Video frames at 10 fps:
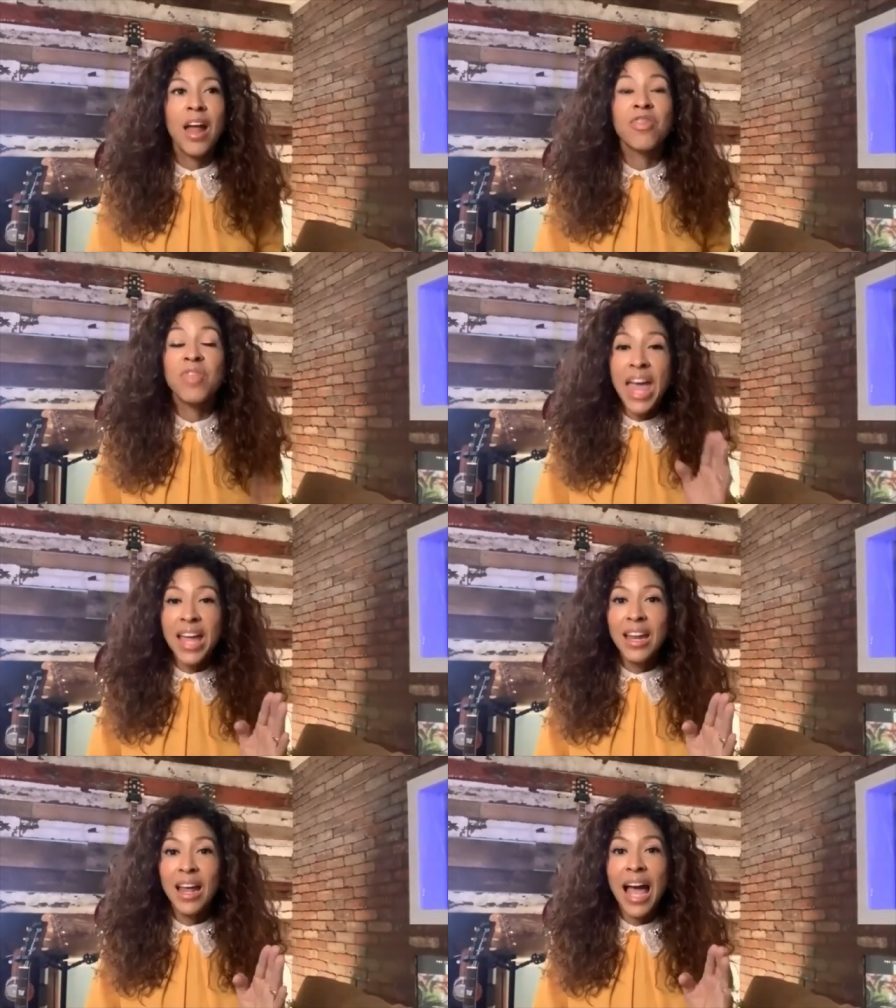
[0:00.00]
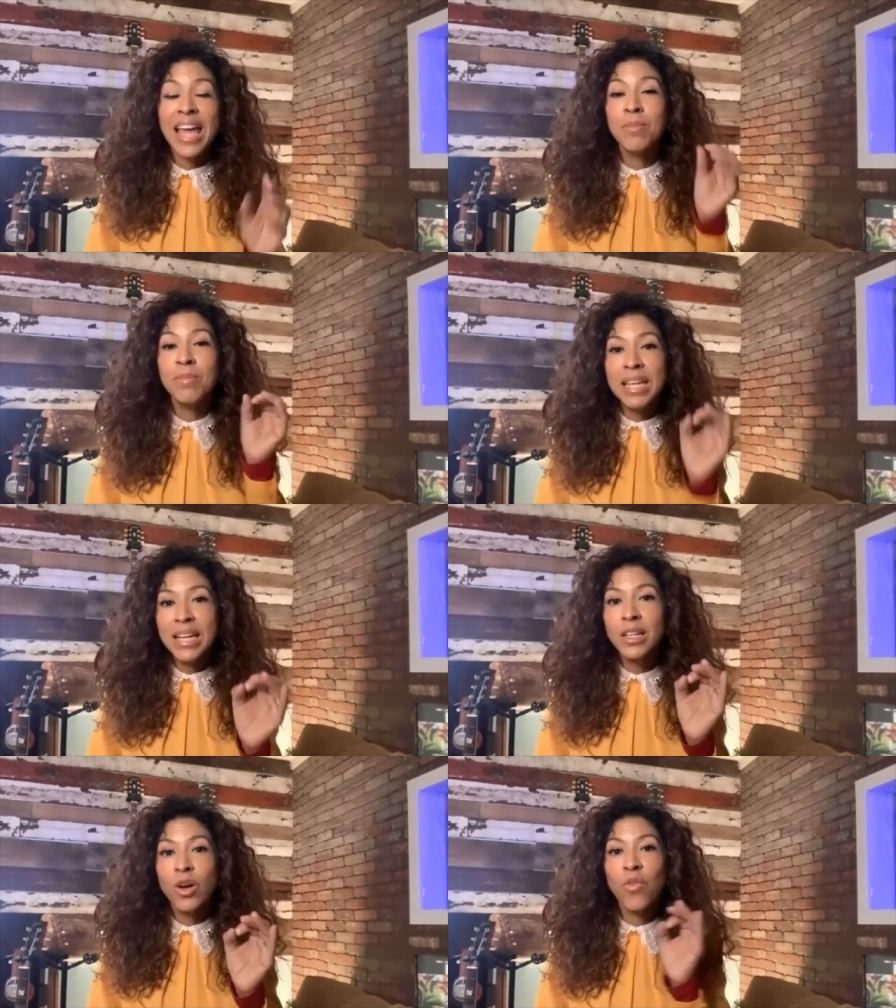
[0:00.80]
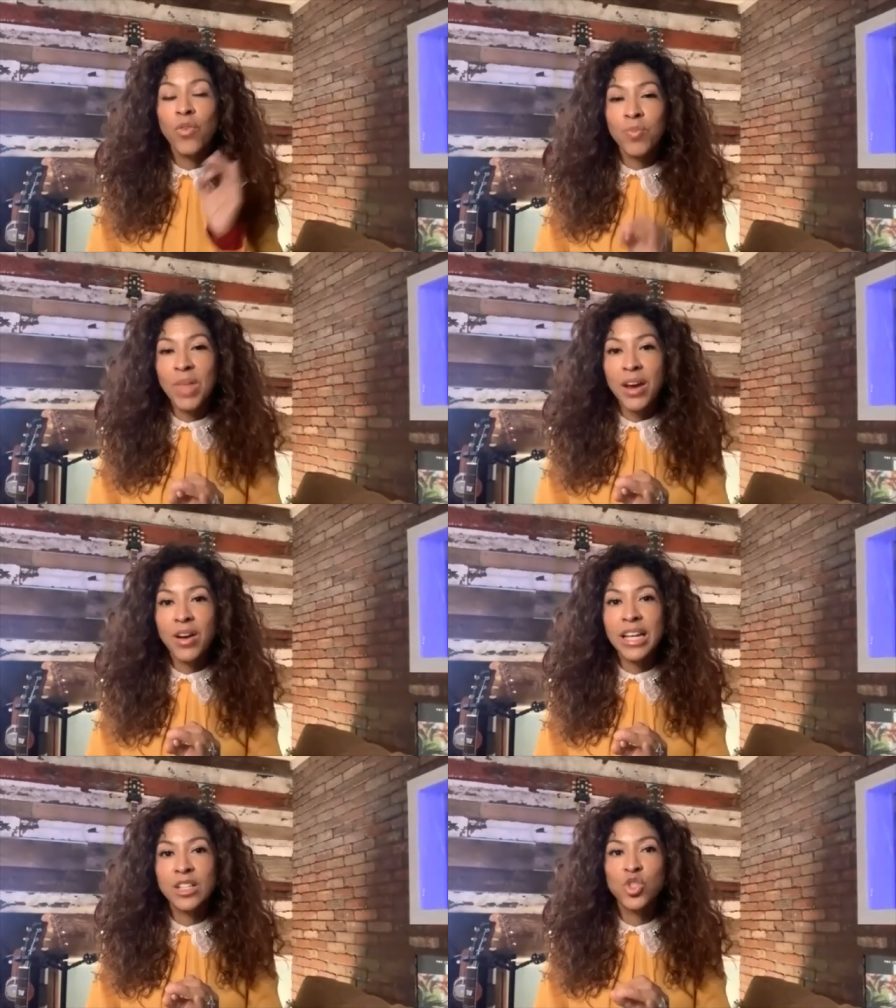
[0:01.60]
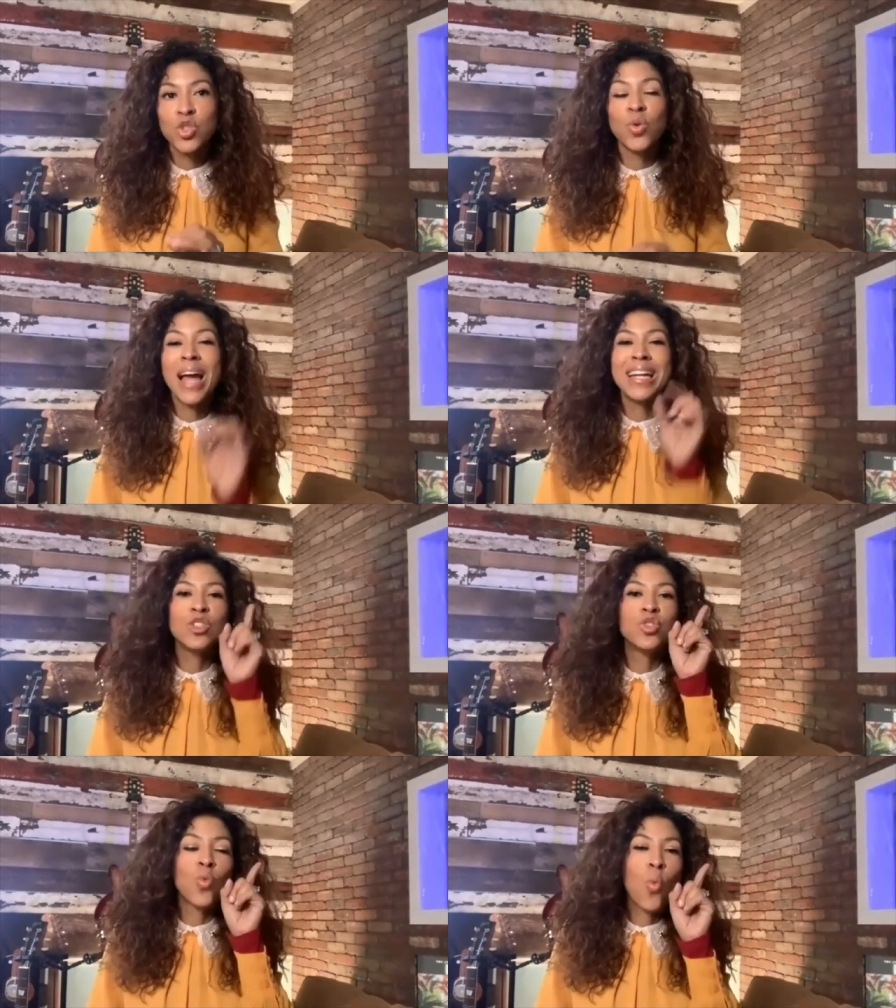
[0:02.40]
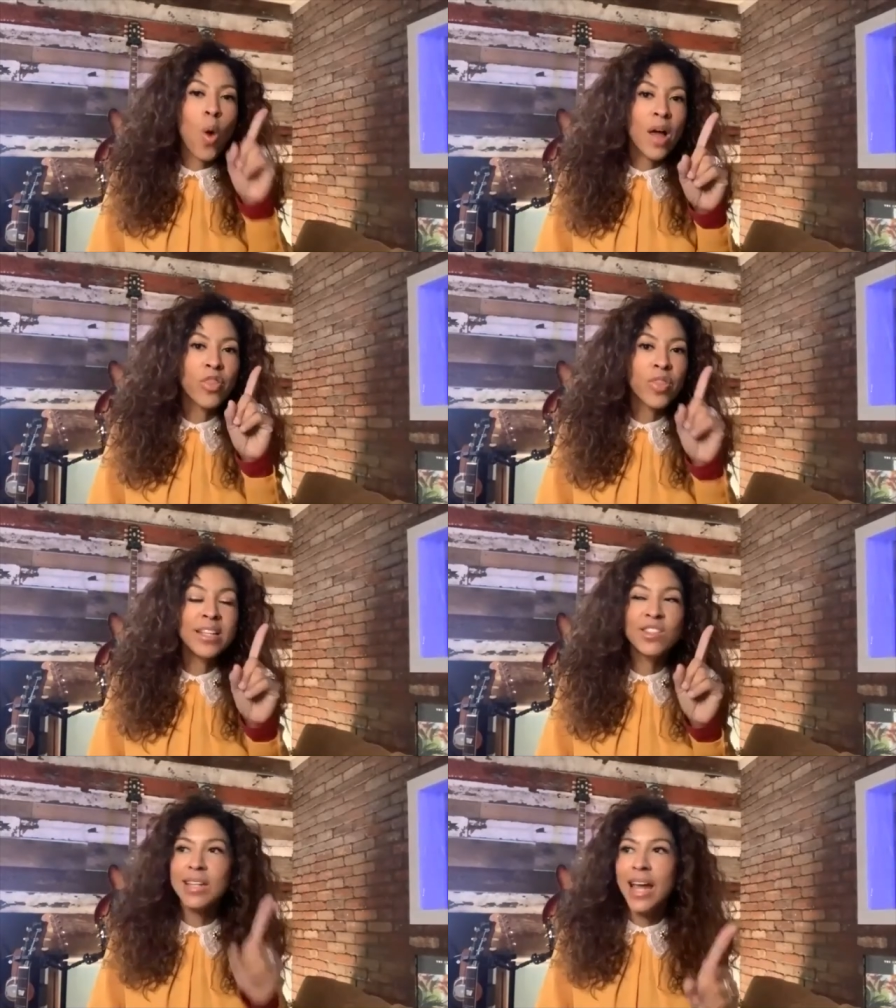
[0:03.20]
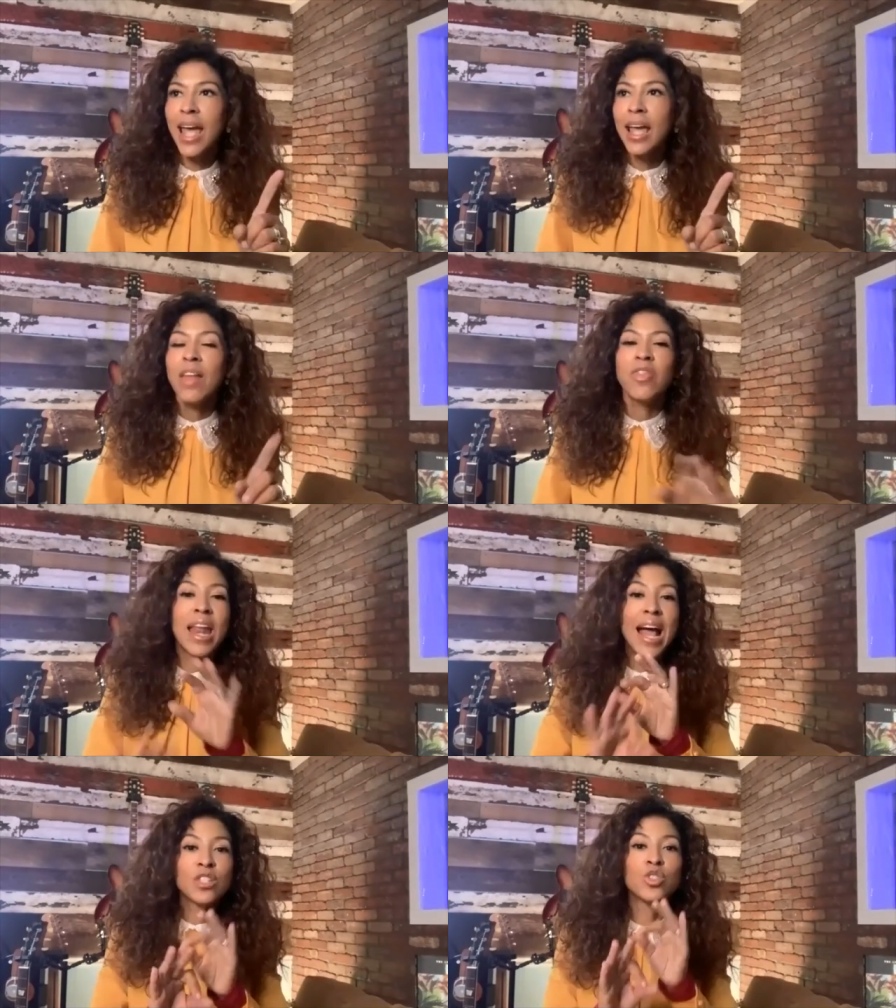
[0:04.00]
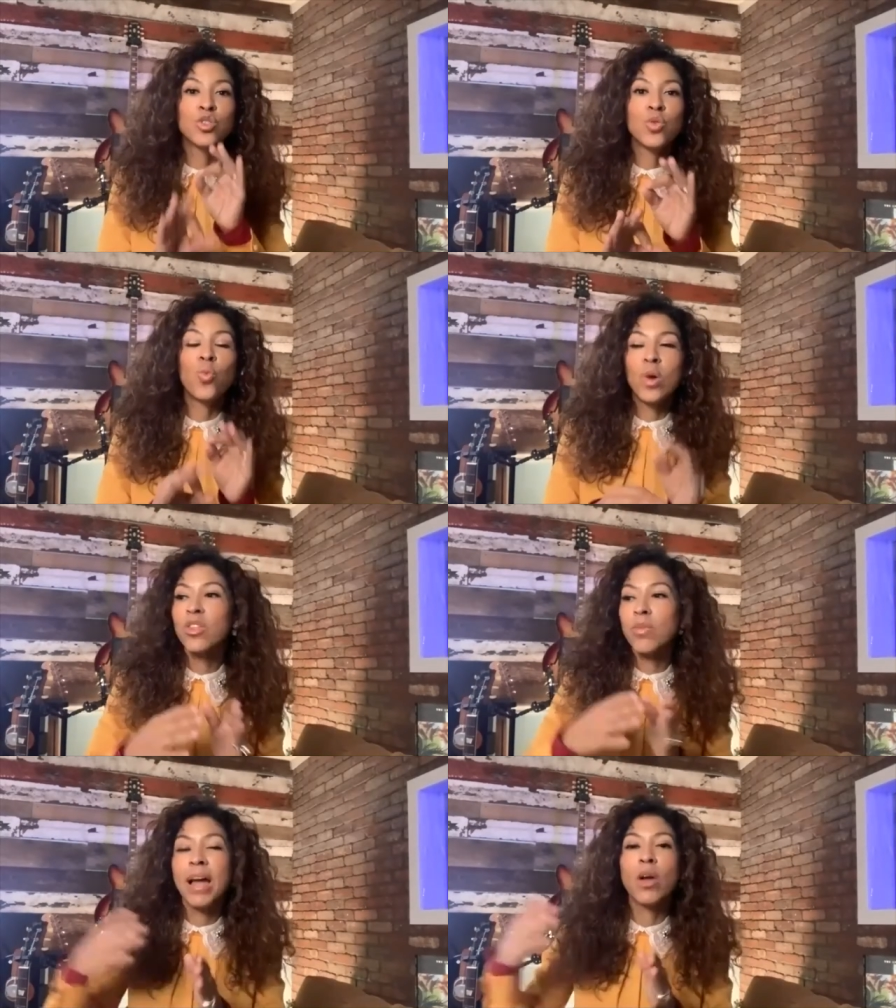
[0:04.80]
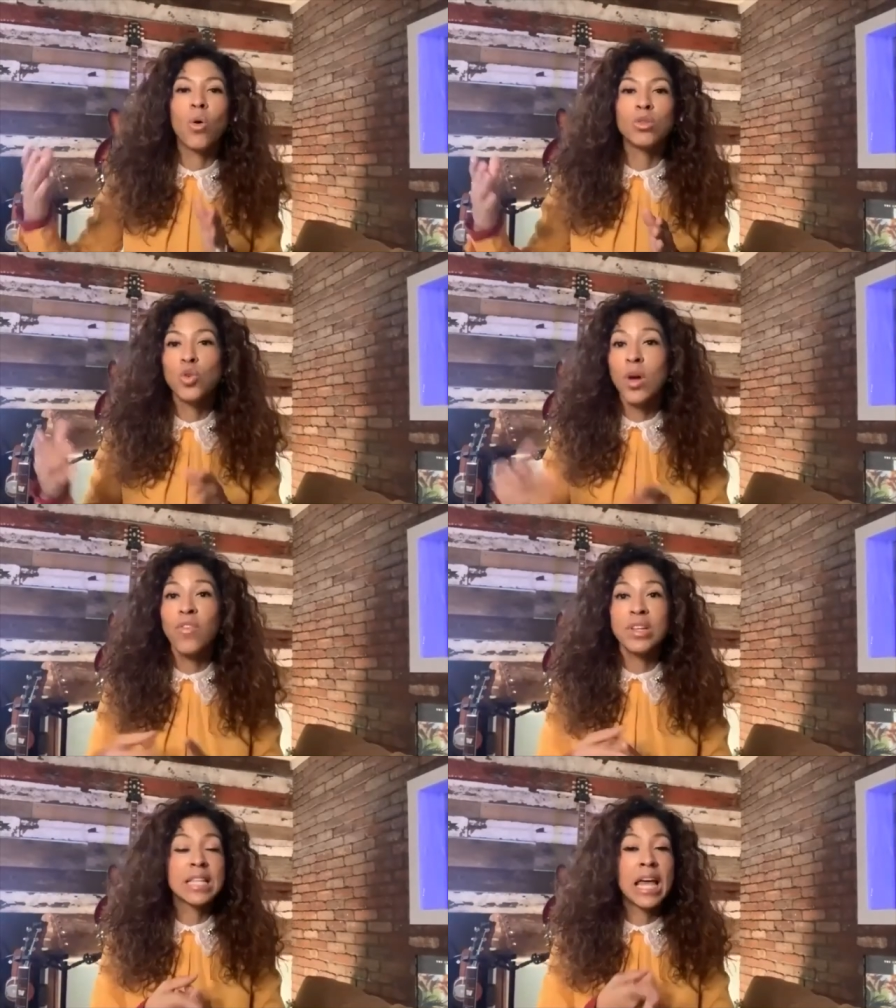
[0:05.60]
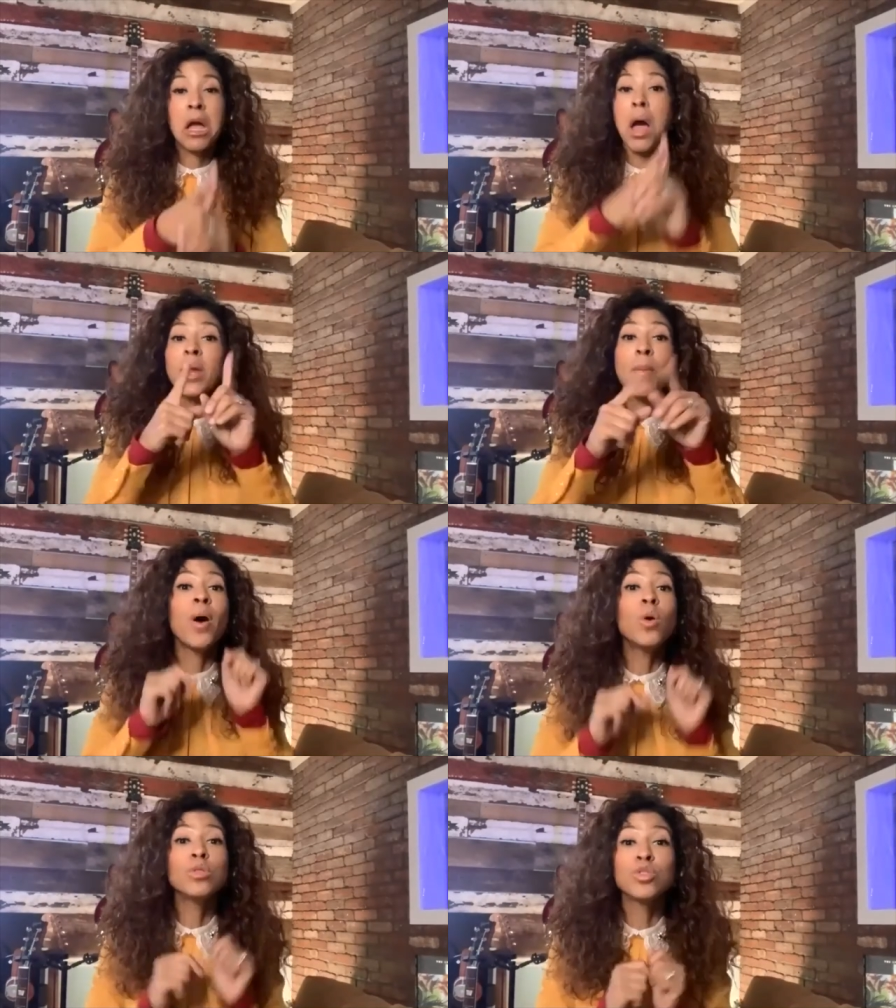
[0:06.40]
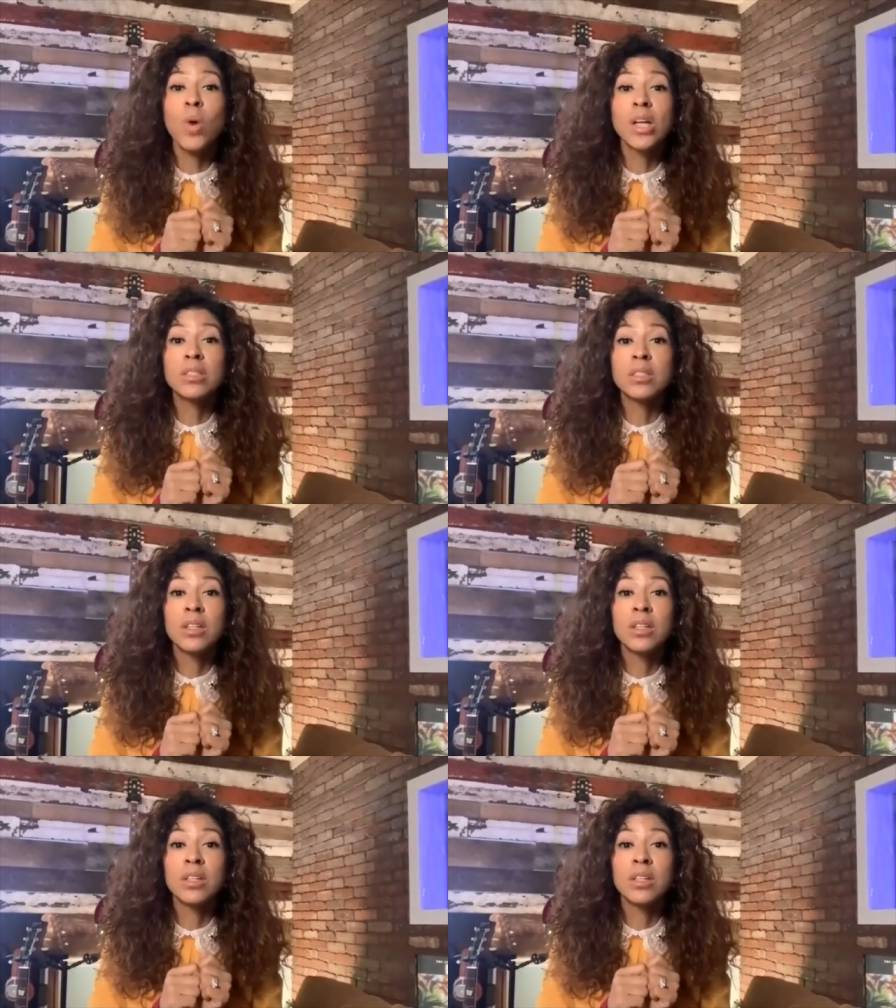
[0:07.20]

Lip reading: Then I immediately go from there into, I need to do one thing today that has to do with my goal. So if it's like, I'm going to post once